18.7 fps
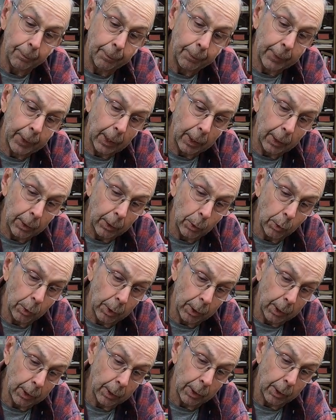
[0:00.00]
They'd use
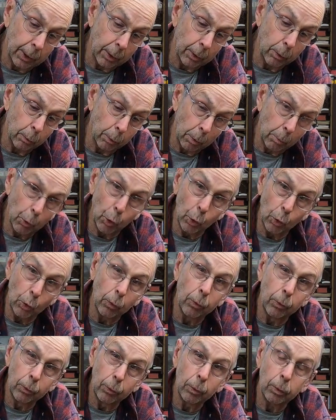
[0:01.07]
this to remove
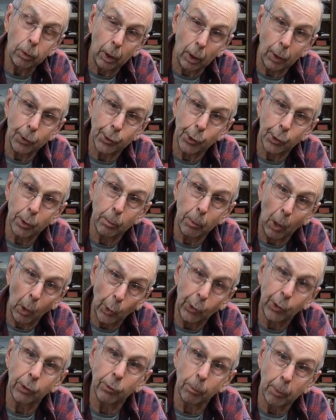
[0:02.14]
larger amounts
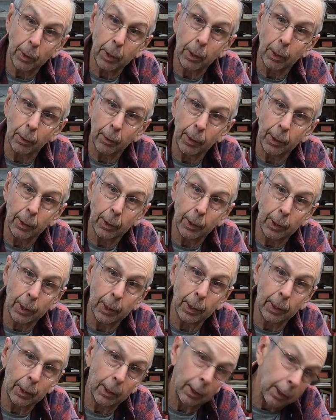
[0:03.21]
of material and
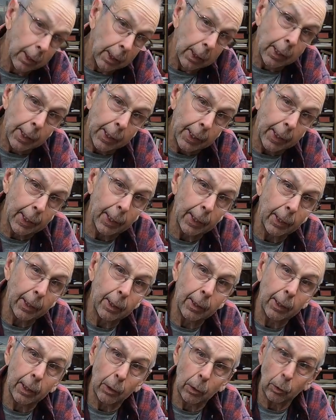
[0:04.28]
get it
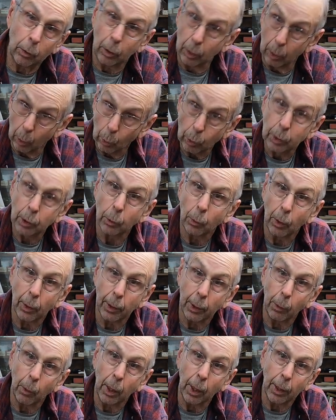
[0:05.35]
down close to where they
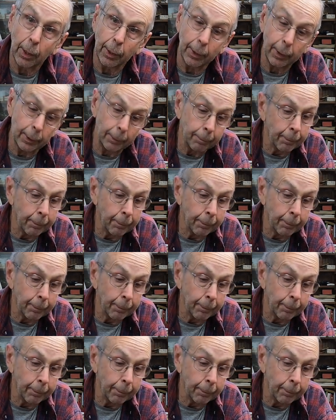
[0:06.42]
wanted it,